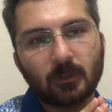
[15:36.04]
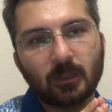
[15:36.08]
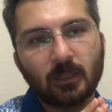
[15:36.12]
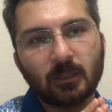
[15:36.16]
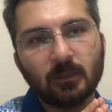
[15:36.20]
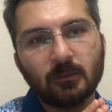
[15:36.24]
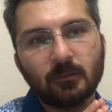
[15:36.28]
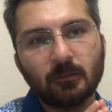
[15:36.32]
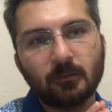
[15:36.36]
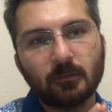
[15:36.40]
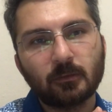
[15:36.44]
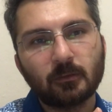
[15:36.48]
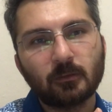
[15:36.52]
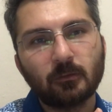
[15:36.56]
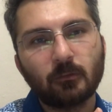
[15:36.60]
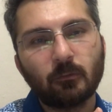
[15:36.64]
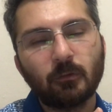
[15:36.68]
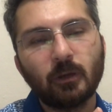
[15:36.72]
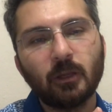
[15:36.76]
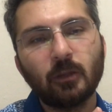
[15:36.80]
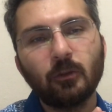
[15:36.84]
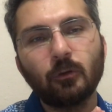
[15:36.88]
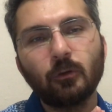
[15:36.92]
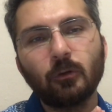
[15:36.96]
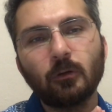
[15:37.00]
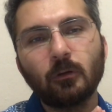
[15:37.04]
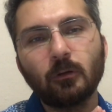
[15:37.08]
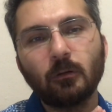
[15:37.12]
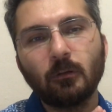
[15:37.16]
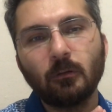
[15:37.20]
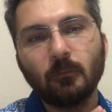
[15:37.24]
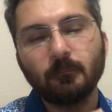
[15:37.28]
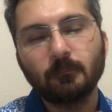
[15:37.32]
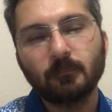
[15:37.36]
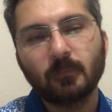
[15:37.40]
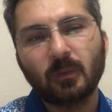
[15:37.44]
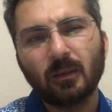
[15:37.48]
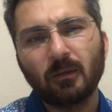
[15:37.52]
in this video,
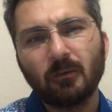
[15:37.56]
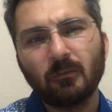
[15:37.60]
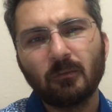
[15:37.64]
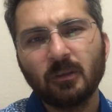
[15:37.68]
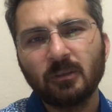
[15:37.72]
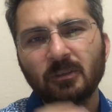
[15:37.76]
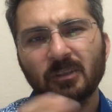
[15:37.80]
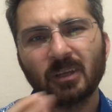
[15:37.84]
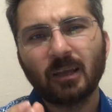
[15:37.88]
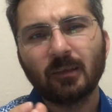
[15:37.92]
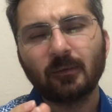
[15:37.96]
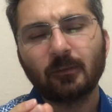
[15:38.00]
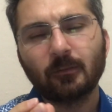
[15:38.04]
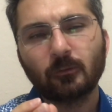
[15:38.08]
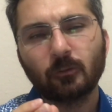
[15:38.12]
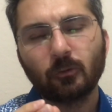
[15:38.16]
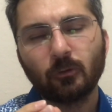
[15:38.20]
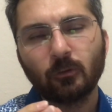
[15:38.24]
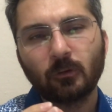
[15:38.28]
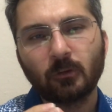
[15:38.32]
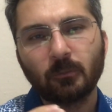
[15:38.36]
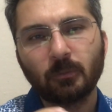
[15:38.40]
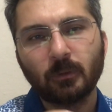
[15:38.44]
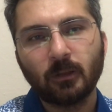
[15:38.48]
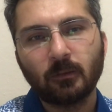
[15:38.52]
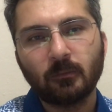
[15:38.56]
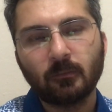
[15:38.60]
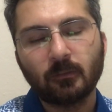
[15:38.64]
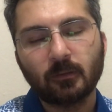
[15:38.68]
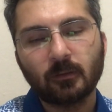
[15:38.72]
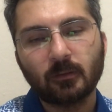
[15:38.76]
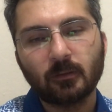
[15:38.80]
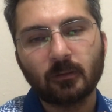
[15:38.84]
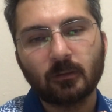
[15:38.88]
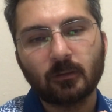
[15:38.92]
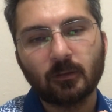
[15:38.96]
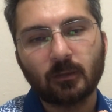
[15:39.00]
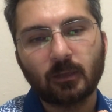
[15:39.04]
we just talk about
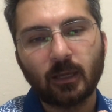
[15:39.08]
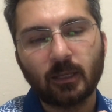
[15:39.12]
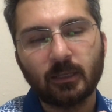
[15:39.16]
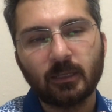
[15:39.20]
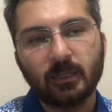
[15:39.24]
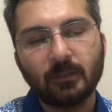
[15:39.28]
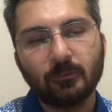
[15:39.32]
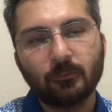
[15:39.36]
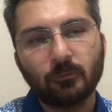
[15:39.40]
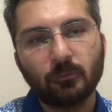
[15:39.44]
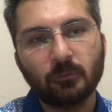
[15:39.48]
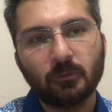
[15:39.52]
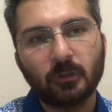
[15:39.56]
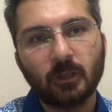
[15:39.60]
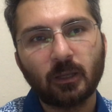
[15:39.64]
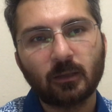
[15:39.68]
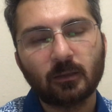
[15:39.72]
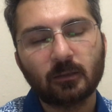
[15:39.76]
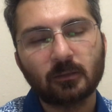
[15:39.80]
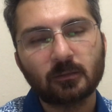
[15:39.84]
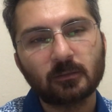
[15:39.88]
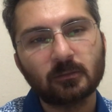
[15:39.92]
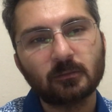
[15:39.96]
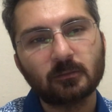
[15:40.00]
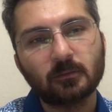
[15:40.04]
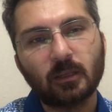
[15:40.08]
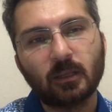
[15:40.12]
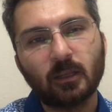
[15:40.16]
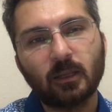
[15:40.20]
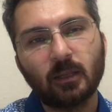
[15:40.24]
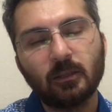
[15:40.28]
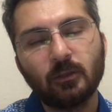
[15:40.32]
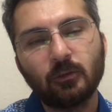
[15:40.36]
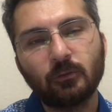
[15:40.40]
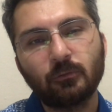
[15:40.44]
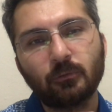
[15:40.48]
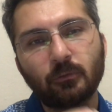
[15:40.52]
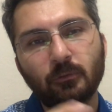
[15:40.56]
an
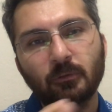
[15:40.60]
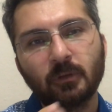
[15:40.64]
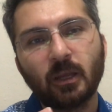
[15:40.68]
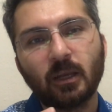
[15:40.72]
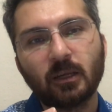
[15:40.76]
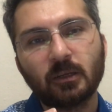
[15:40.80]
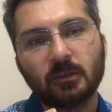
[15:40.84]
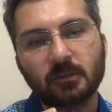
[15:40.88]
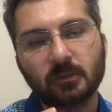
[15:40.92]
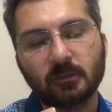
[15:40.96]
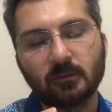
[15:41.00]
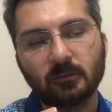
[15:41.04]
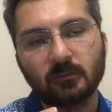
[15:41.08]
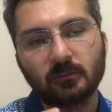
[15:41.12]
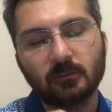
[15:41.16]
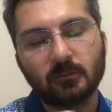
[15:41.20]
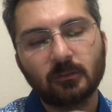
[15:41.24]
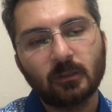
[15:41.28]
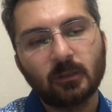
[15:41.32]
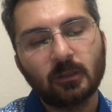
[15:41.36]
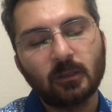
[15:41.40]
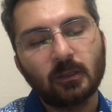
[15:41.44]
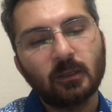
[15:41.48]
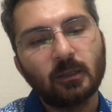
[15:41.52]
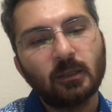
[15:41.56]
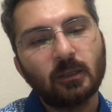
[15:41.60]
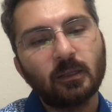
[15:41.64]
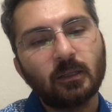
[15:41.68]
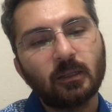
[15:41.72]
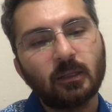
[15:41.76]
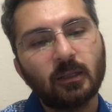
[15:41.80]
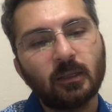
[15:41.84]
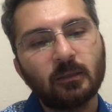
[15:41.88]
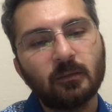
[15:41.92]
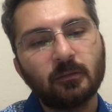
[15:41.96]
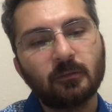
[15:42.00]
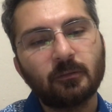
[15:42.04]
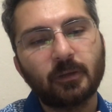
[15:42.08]
introduction
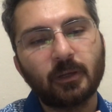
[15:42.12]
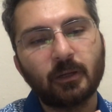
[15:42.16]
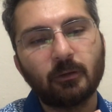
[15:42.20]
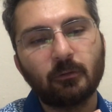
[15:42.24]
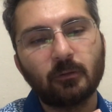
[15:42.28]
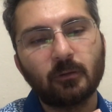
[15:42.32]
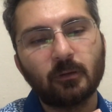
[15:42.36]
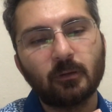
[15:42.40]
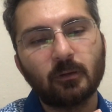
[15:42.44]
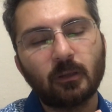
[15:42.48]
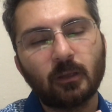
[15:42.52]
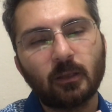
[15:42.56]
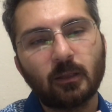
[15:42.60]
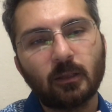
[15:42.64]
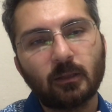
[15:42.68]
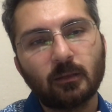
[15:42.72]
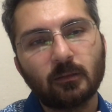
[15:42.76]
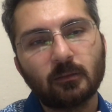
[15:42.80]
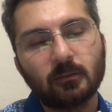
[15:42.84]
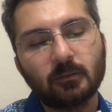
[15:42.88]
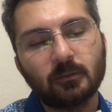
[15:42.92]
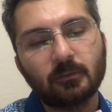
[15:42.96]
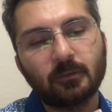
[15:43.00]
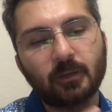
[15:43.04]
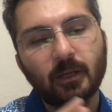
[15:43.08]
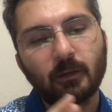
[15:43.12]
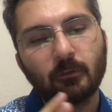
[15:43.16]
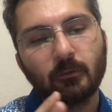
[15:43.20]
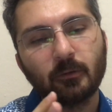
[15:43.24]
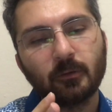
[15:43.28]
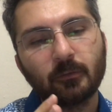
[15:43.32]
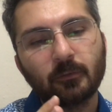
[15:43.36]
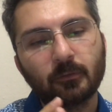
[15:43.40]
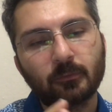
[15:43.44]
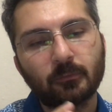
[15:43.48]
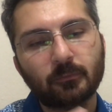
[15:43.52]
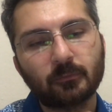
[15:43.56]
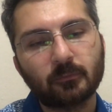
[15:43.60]
in the
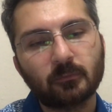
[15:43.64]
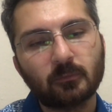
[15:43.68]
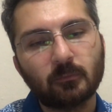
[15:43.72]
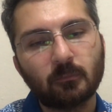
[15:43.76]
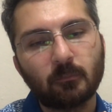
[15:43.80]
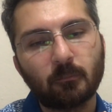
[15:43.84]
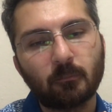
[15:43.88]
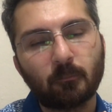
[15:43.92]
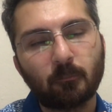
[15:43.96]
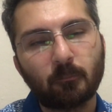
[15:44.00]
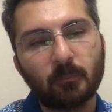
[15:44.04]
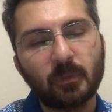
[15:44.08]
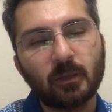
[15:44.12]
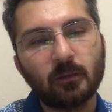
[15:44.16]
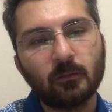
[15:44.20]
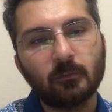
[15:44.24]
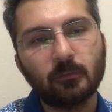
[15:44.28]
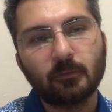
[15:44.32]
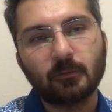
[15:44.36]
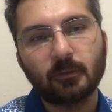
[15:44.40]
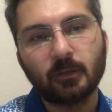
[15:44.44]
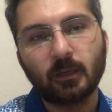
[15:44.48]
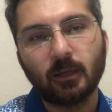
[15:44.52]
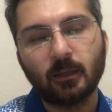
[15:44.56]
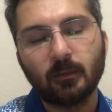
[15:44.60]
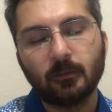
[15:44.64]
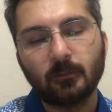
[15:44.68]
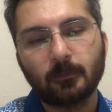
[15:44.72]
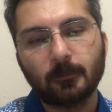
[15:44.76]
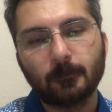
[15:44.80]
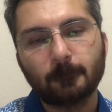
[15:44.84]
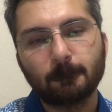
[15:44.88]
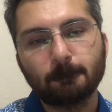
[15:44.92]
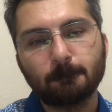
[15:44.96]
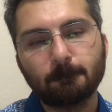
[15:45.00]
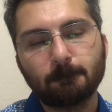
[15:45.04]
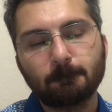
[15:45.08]
theories of Mill's and